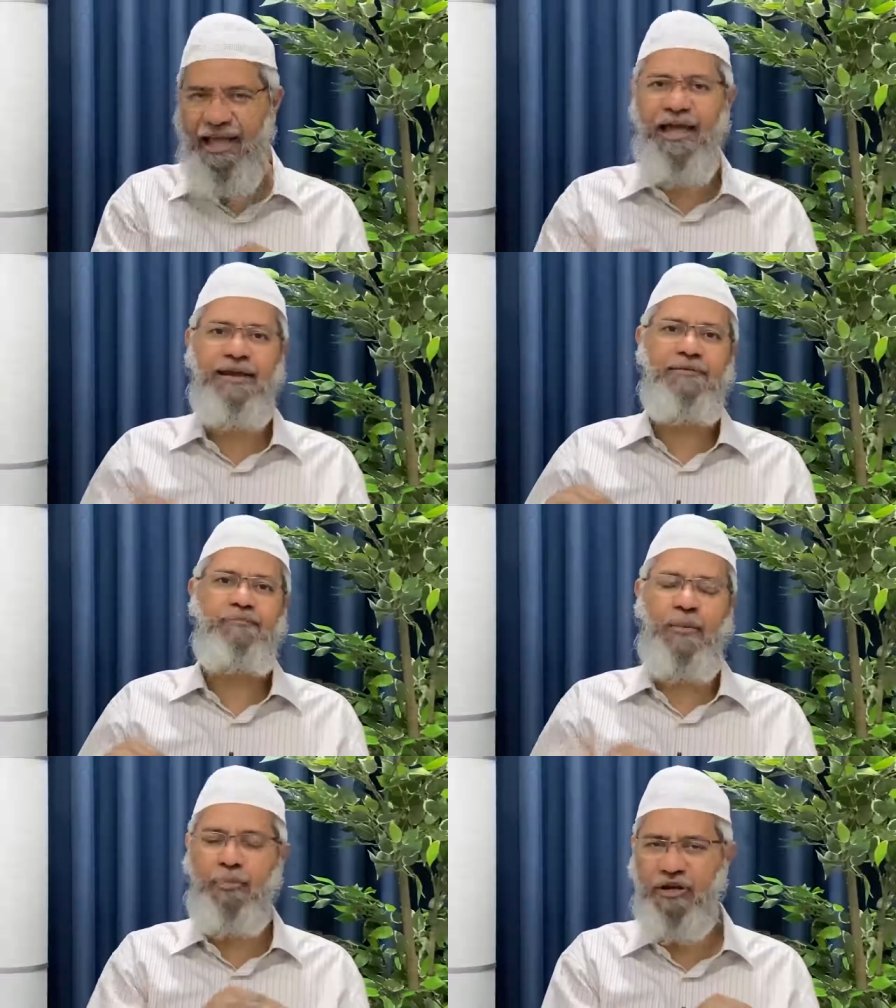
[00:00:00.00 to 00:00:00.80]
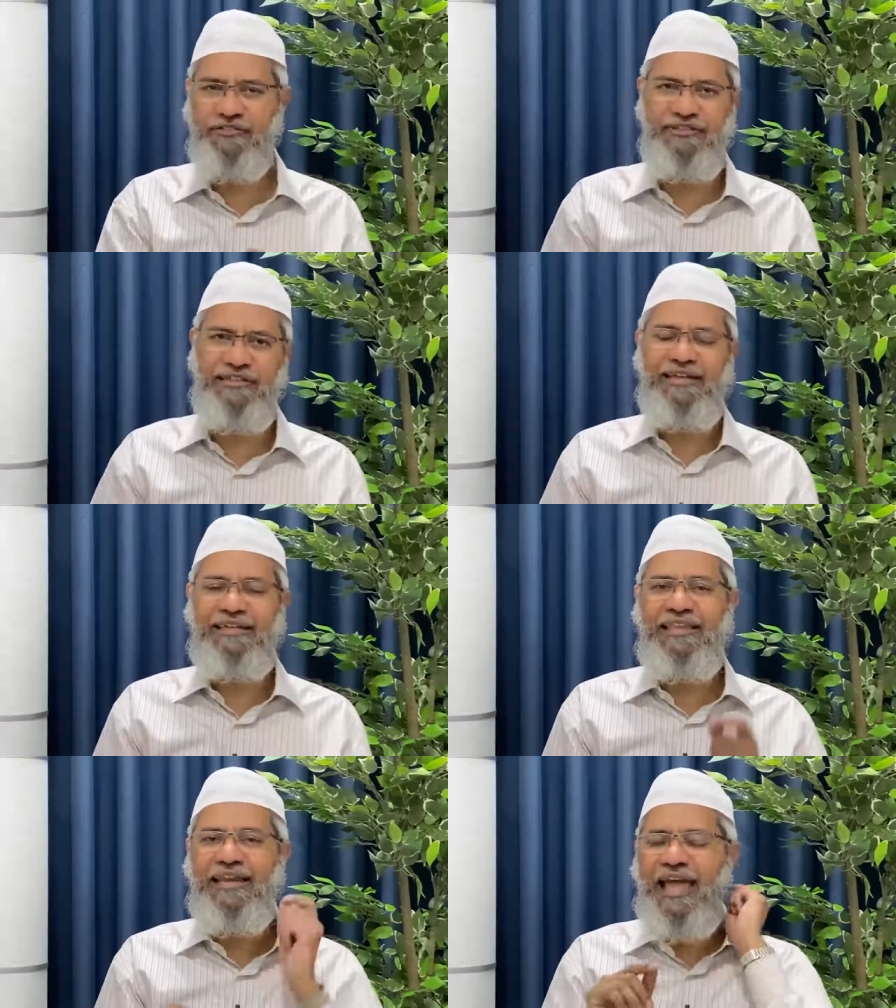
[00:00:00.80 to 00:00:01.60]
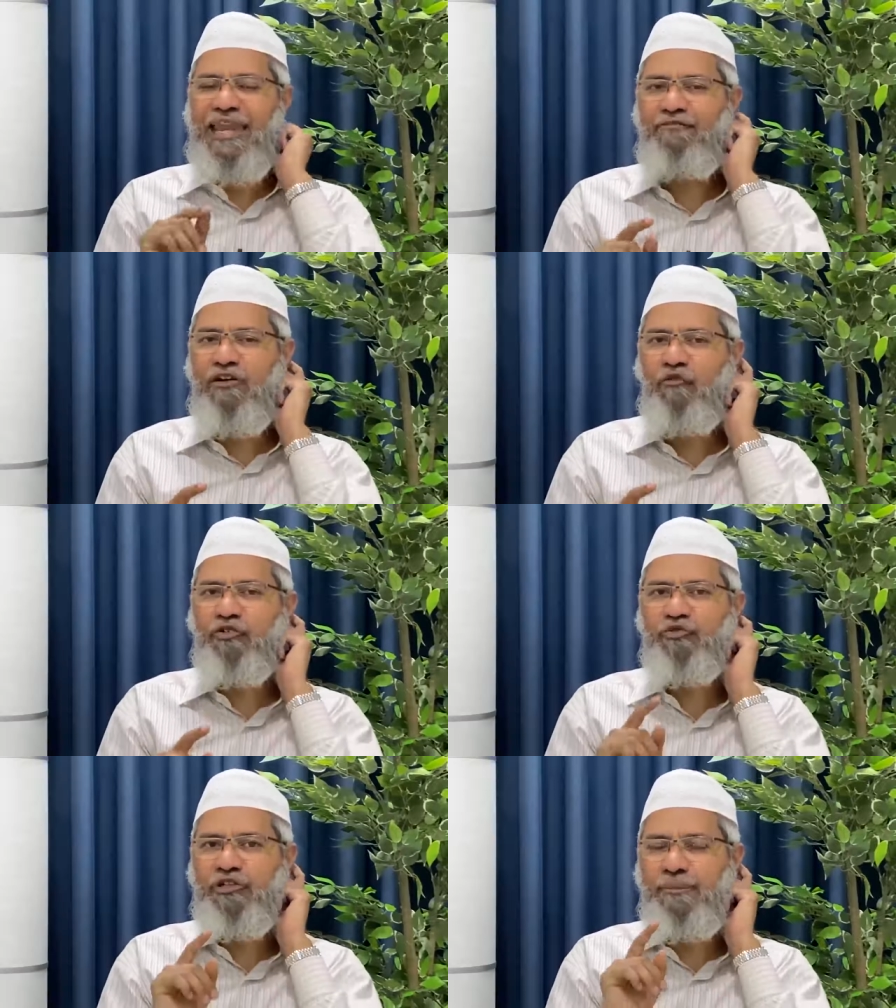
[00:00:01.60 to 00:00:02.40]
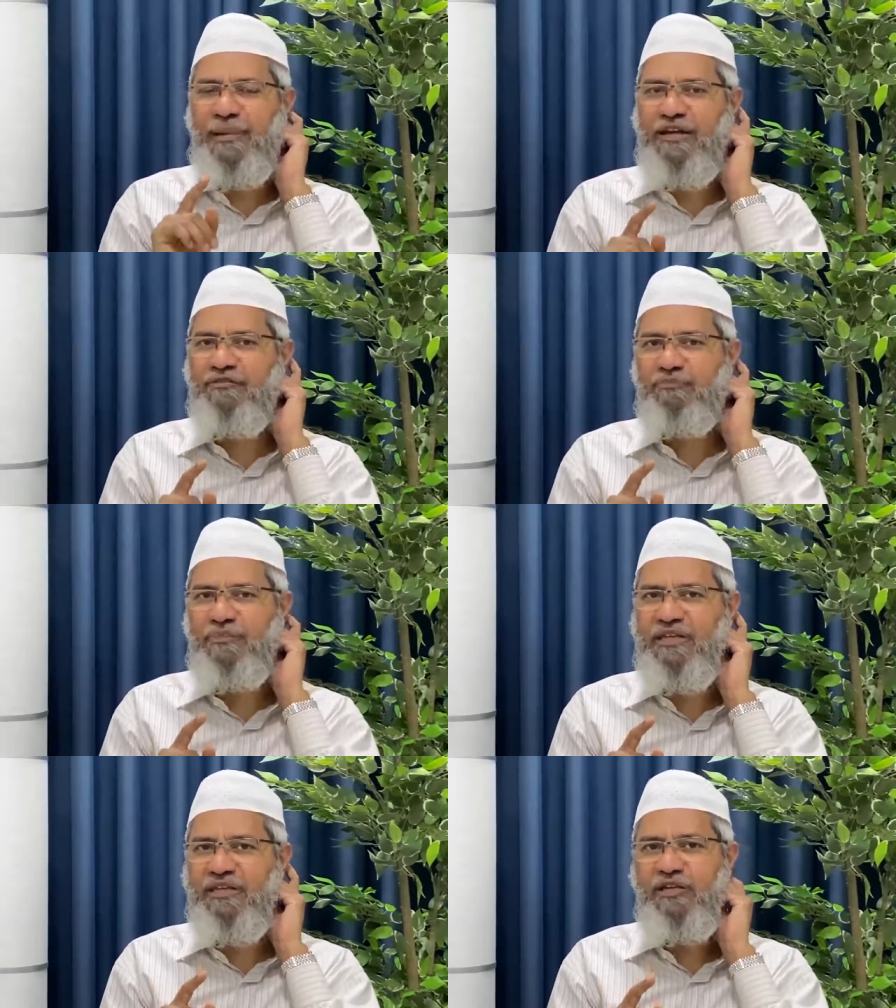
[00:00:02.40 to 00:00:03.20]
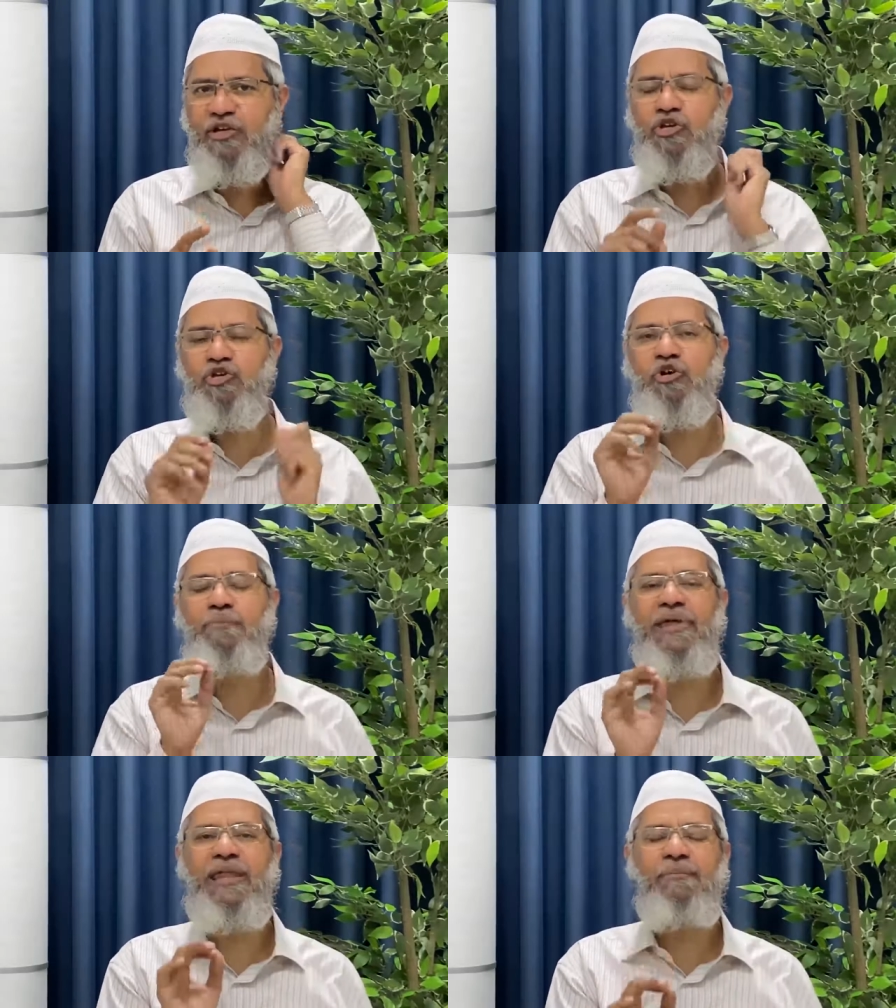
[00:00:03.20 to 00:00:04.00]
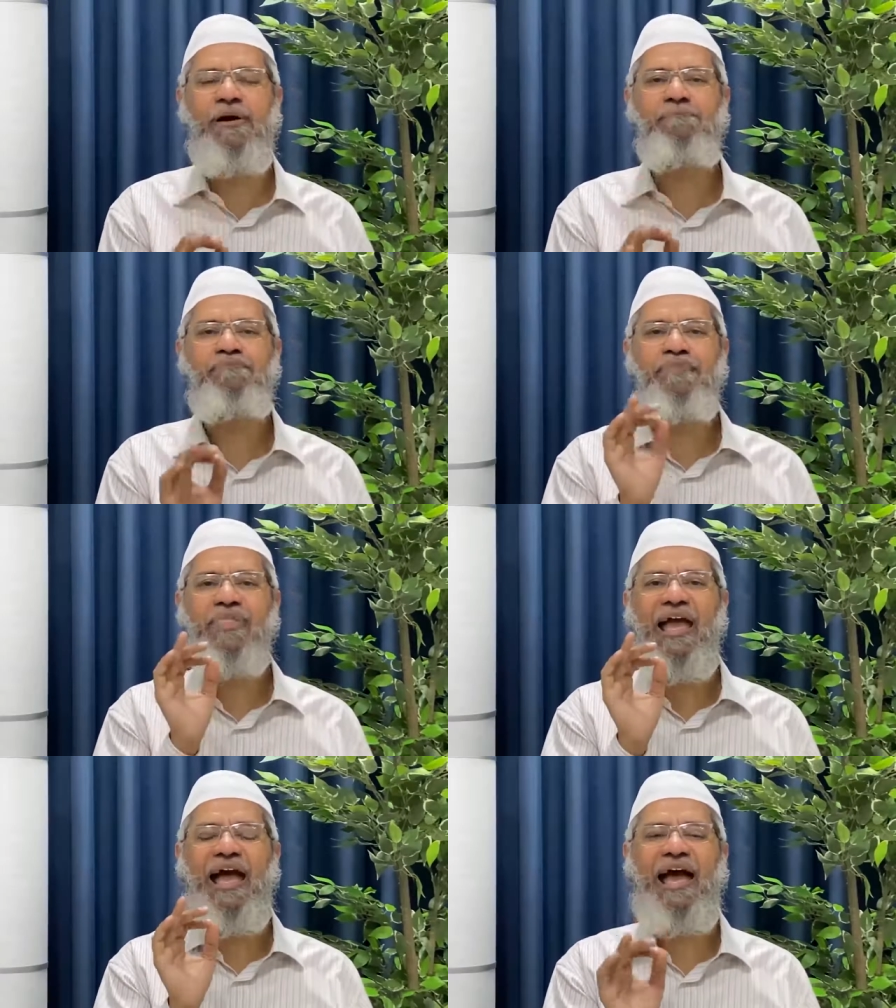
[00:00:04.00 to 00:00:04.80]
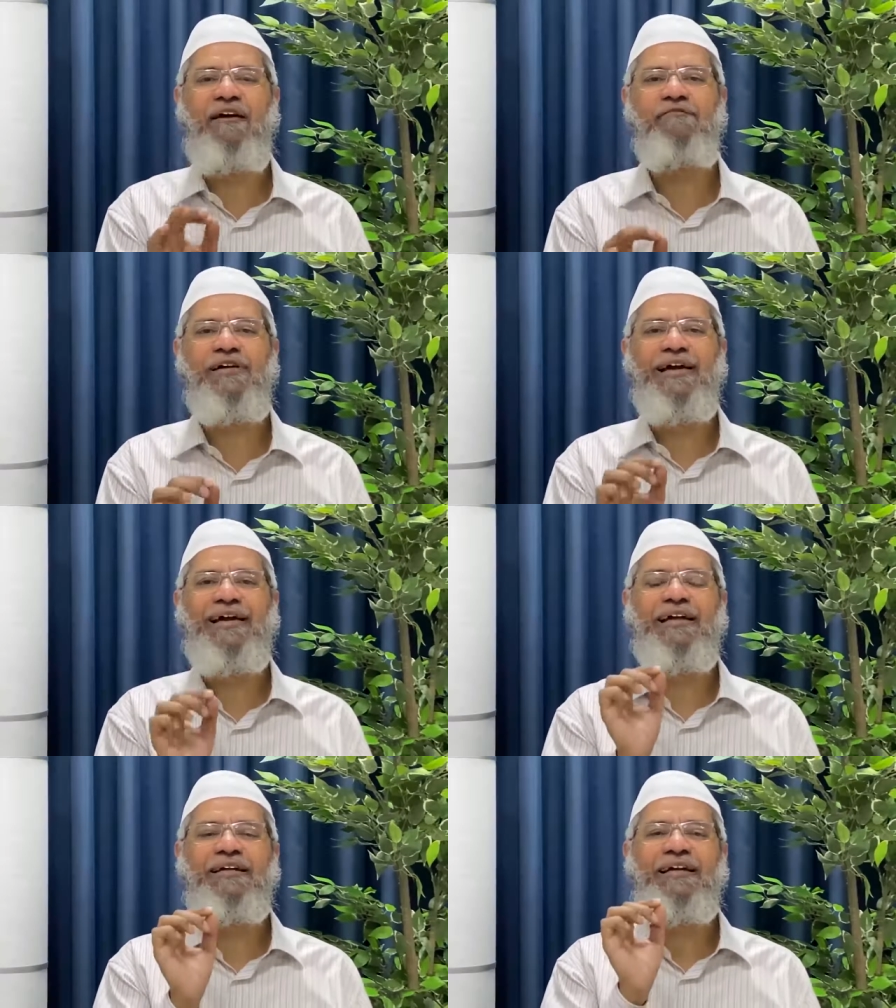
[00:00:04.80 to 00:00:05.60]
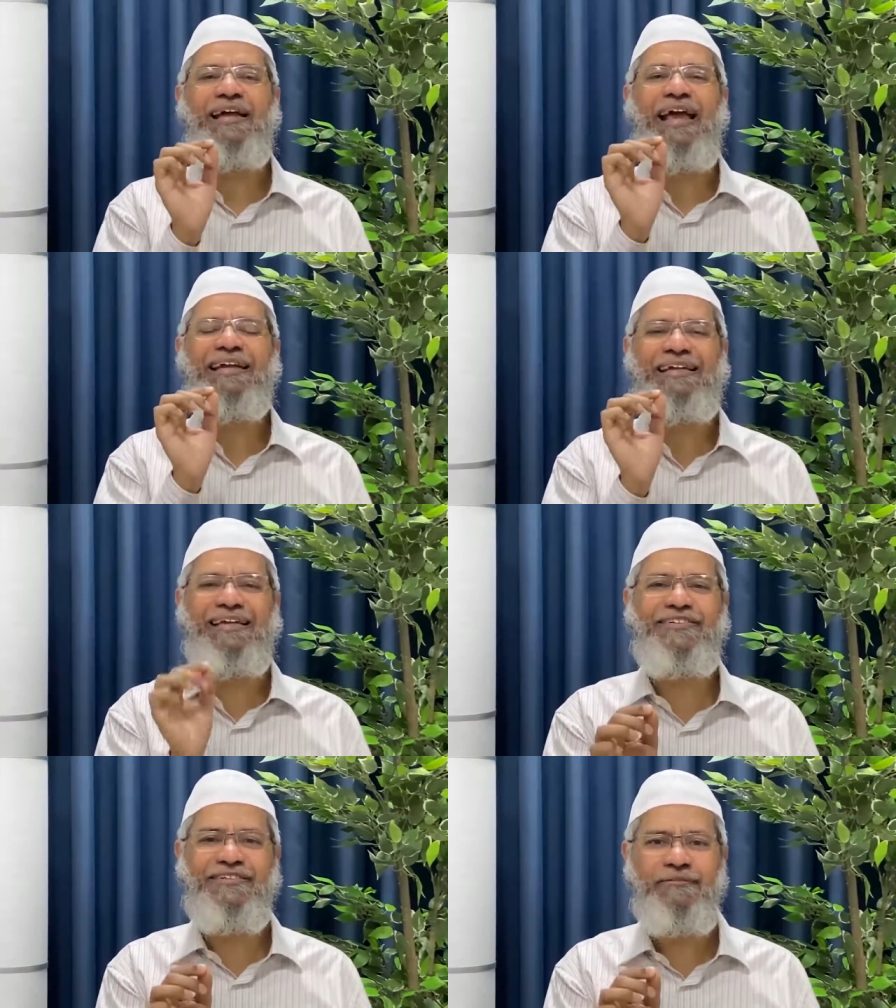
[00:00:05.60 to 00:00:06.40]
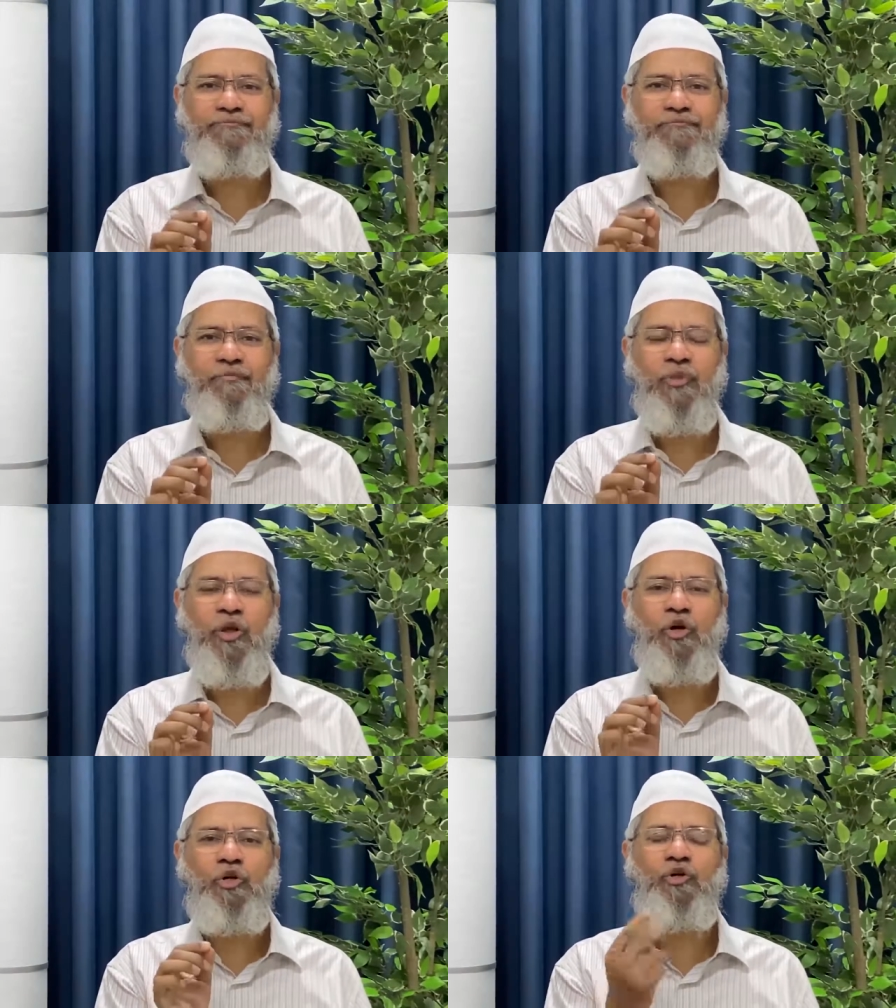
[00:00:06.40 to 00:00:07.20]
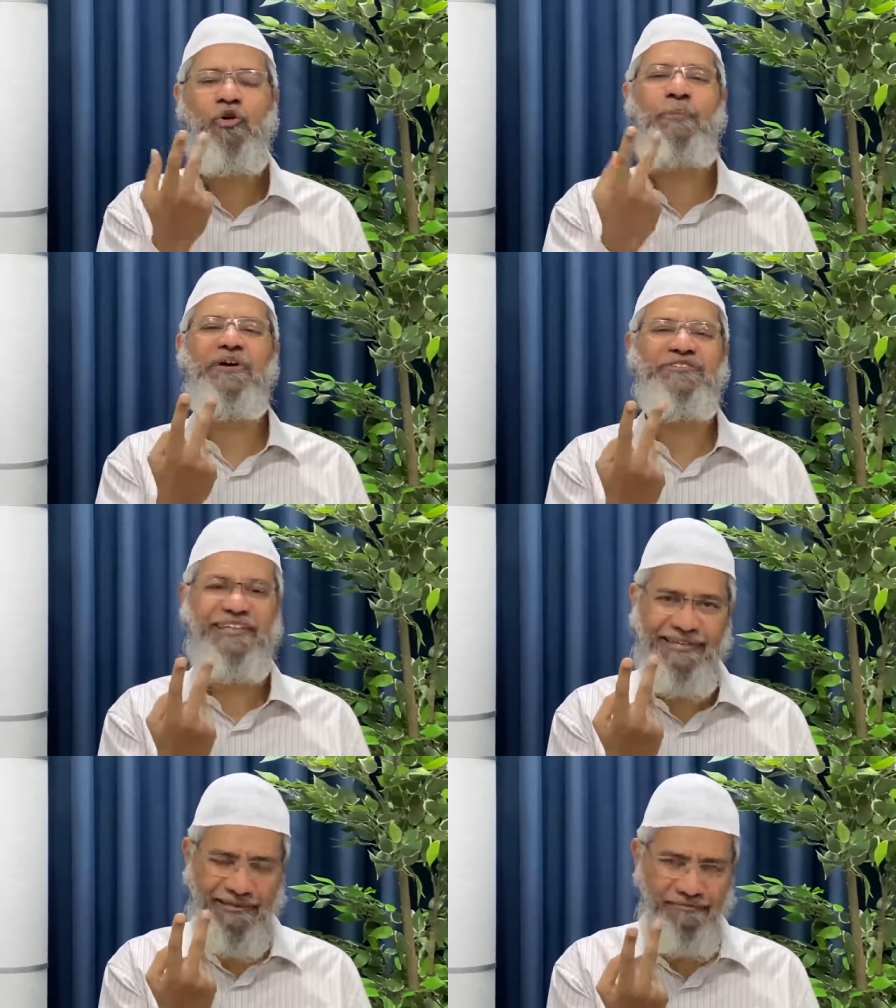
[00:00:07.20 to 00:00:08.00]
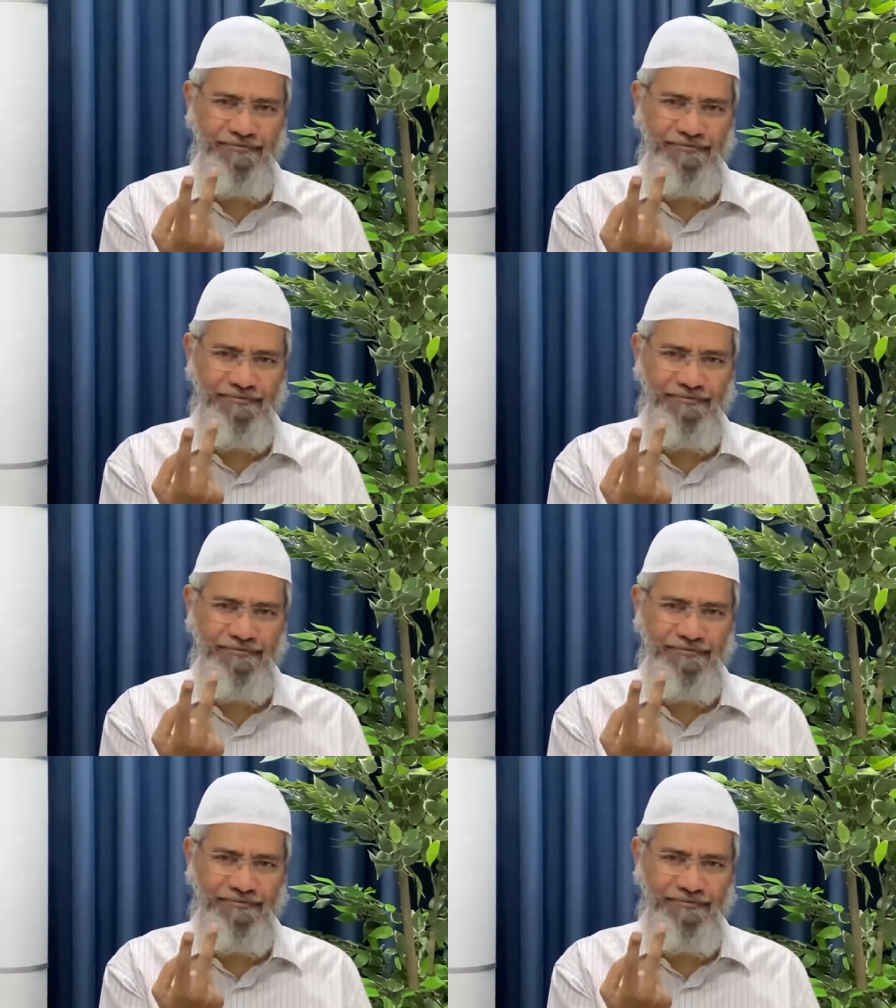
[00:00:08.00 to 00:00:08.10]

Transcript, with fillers: I had a policy that anyone wants to debate with me should minimum have at least 2%